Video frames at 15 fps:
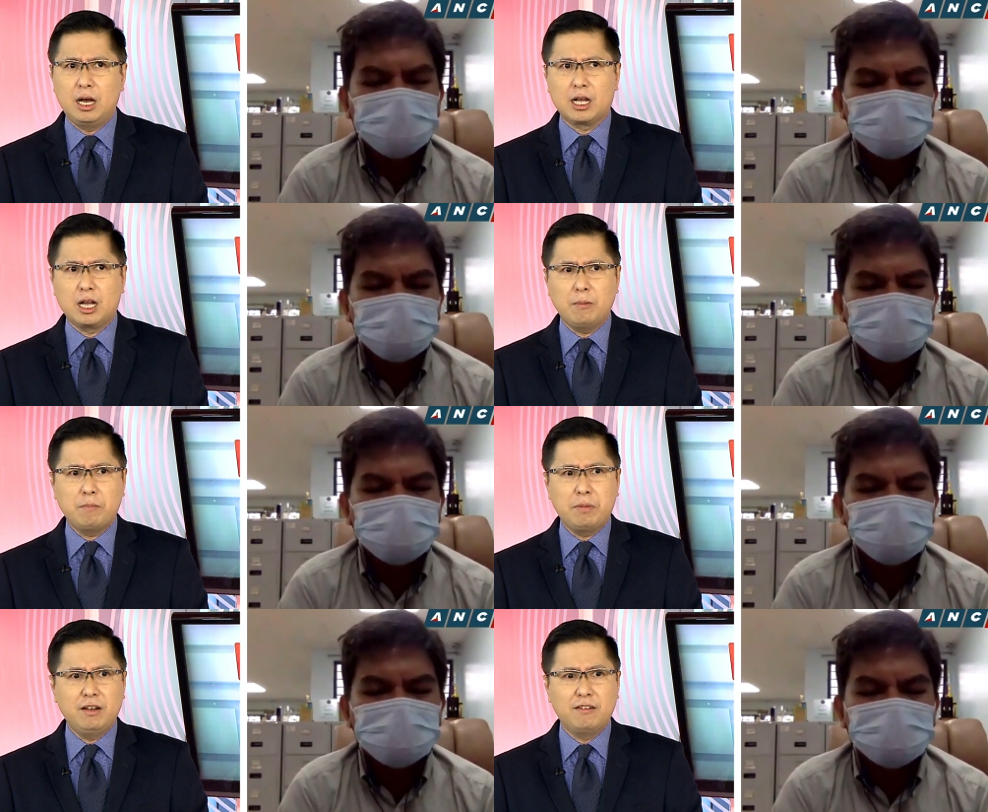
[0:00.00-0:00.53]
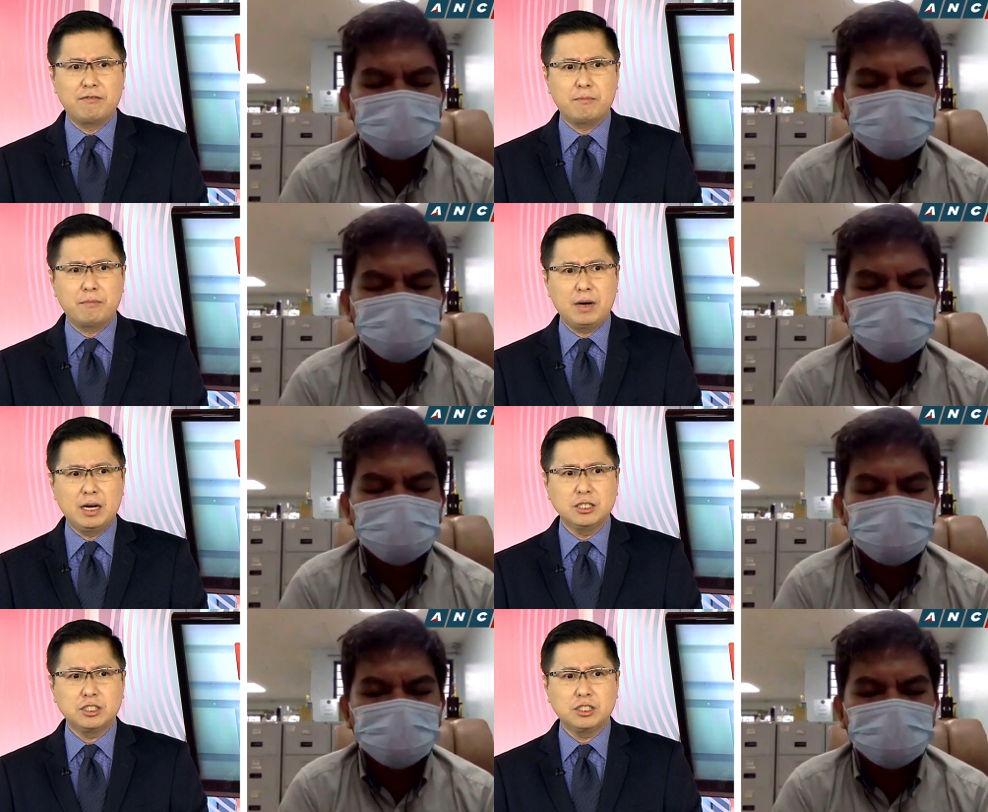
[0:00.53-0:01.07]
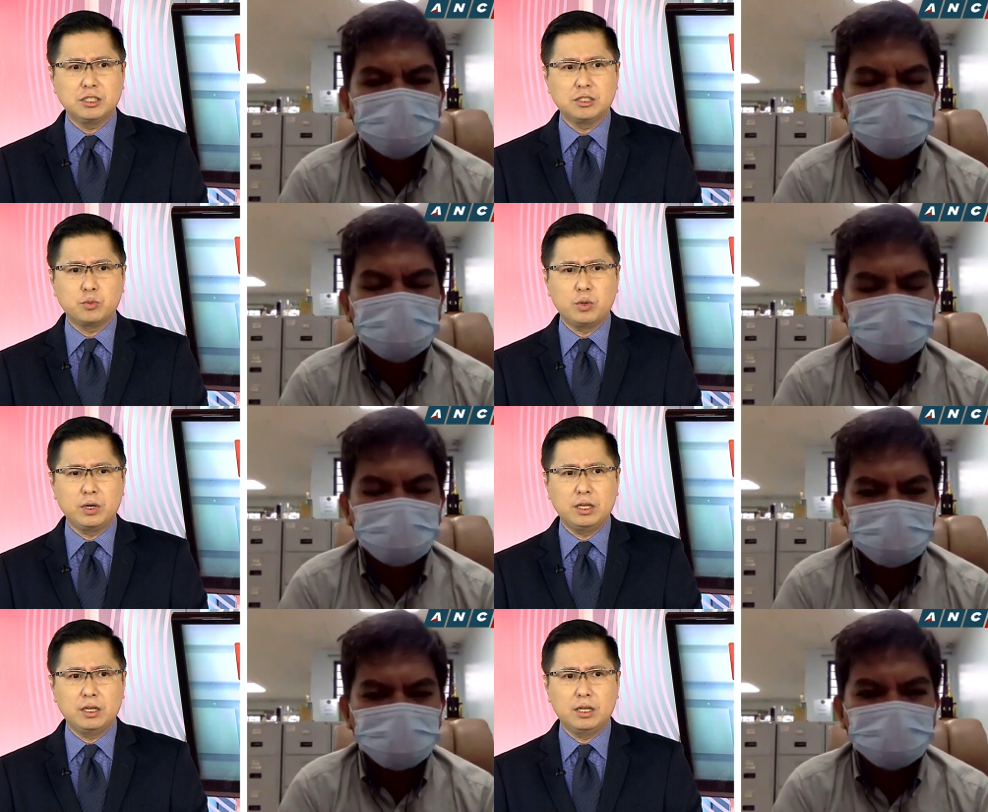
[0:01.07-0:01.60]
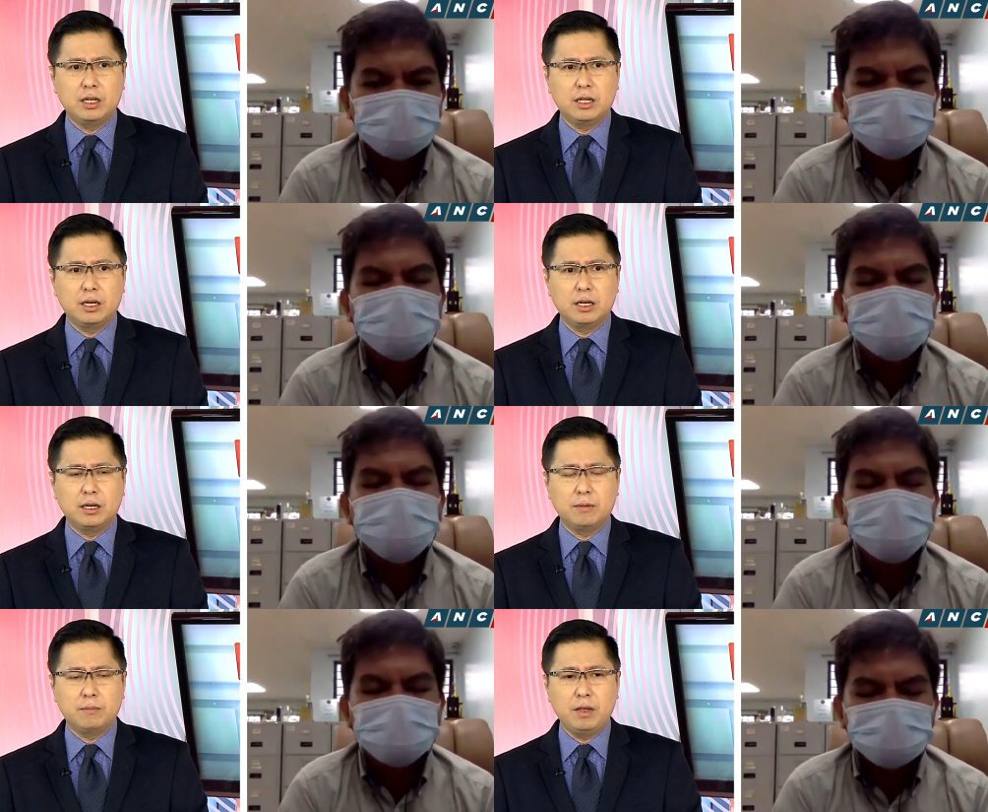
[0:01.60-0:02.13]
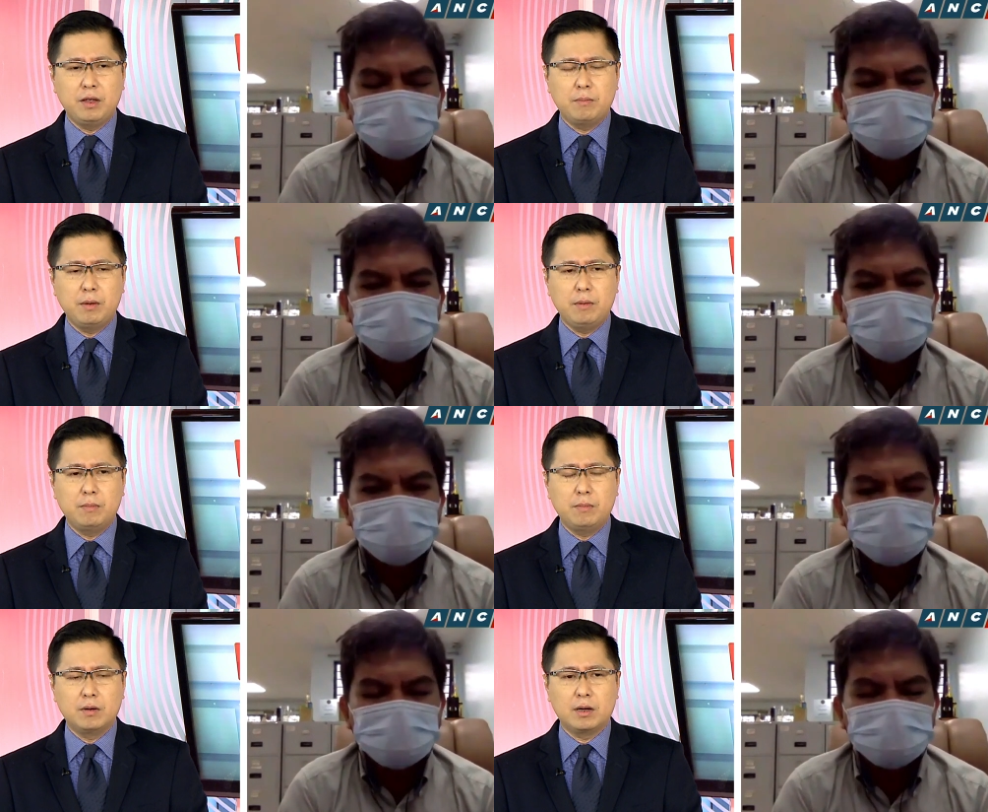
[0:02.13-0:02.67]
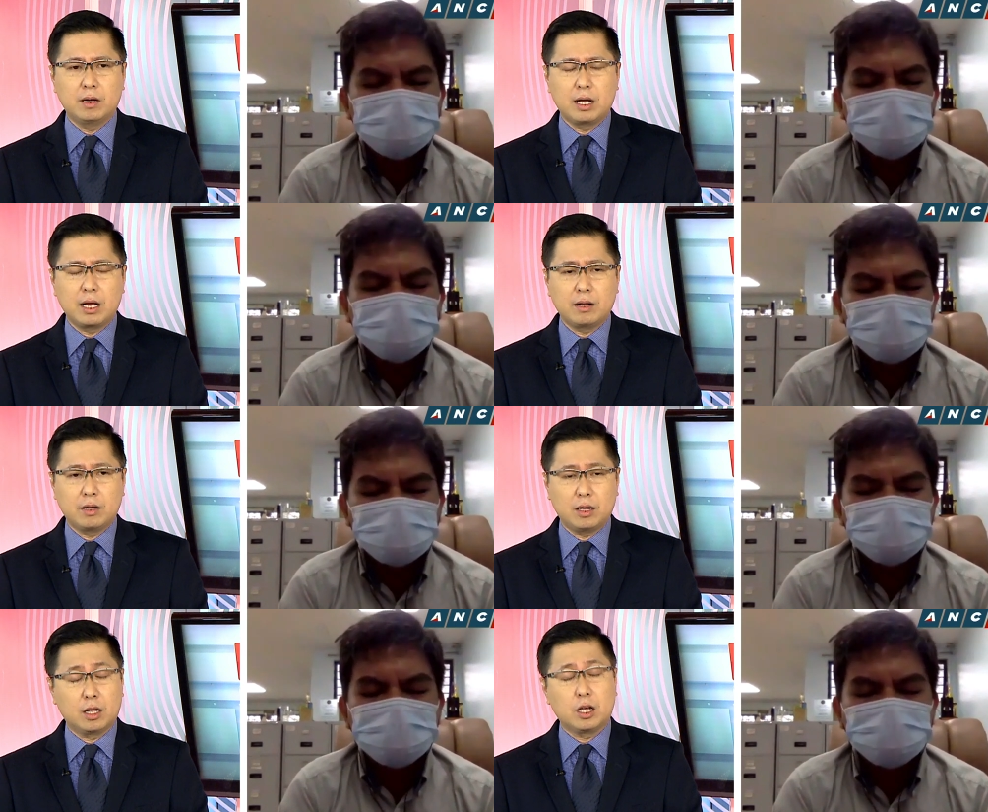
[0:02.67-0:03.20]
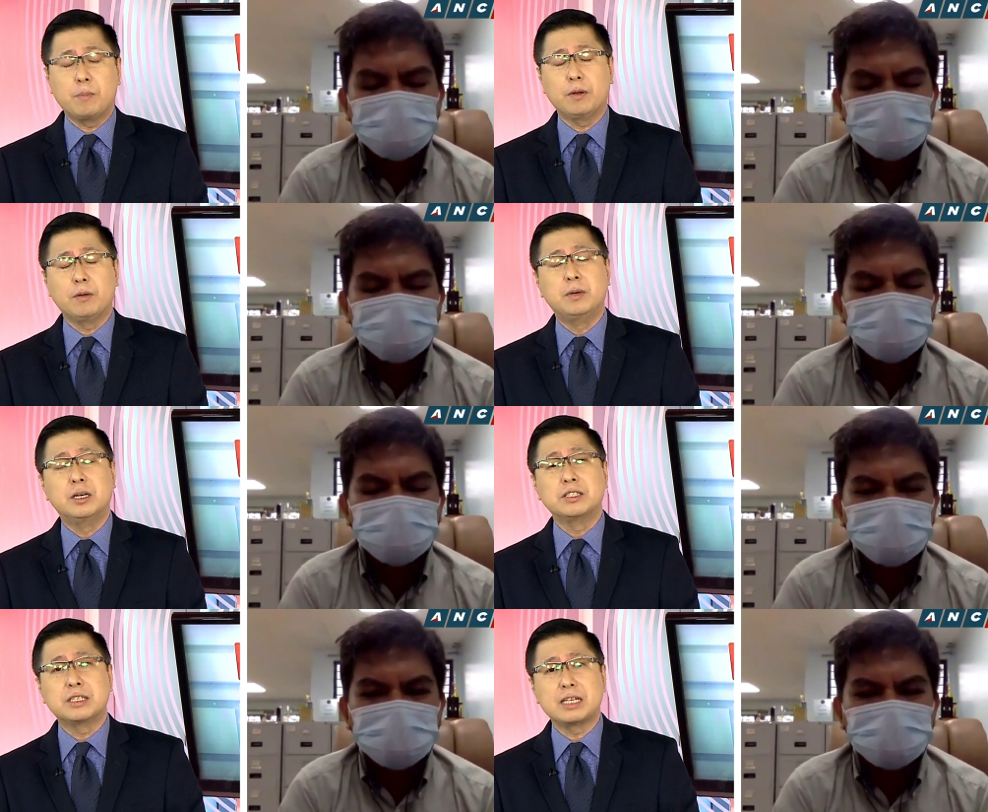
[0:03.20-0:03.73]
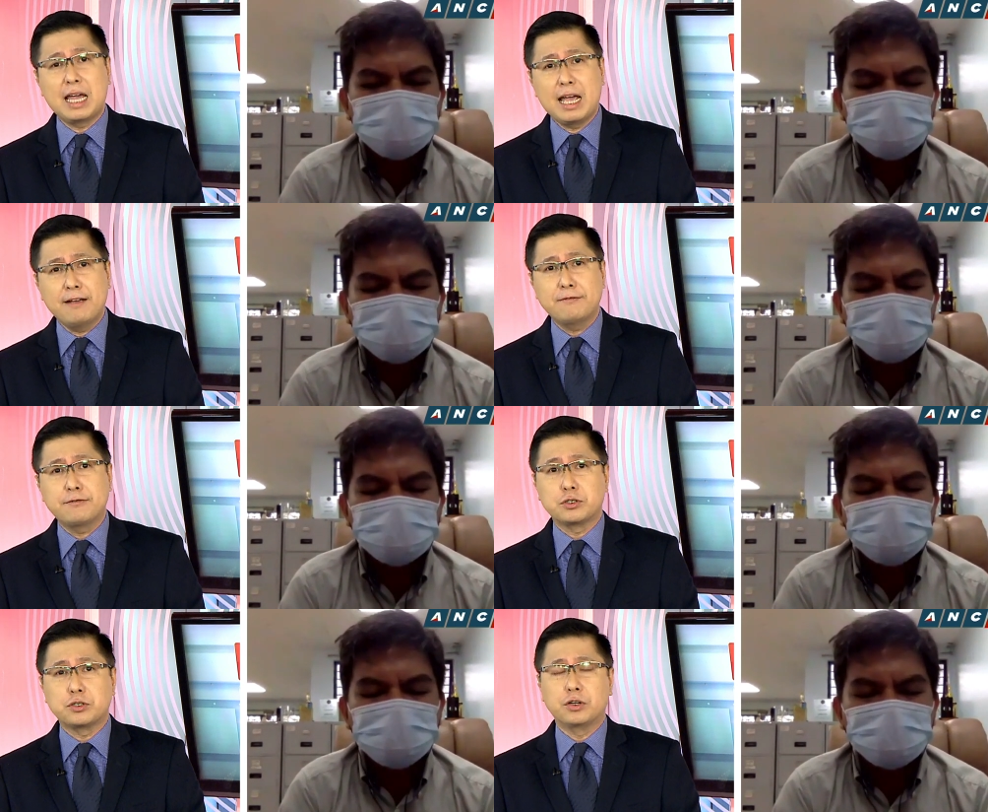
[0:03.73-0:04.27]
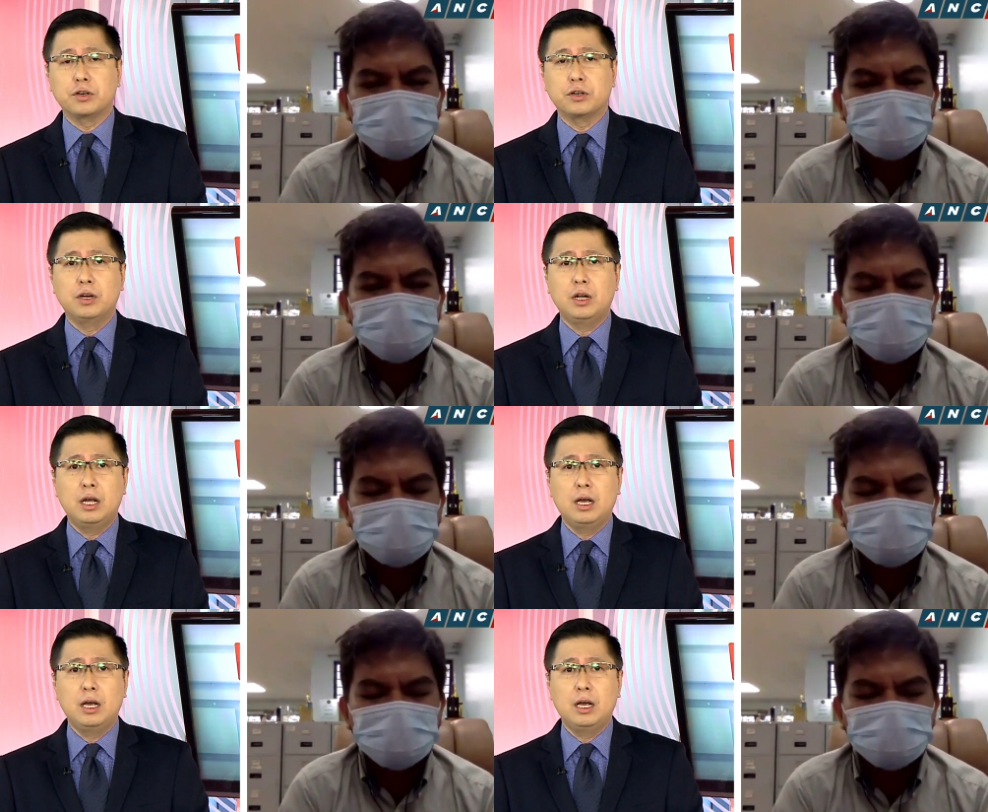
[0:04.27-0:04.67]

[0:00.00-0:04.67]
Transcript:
Speaker 1: a couple of months when uh, be, be, uh, a couple of months after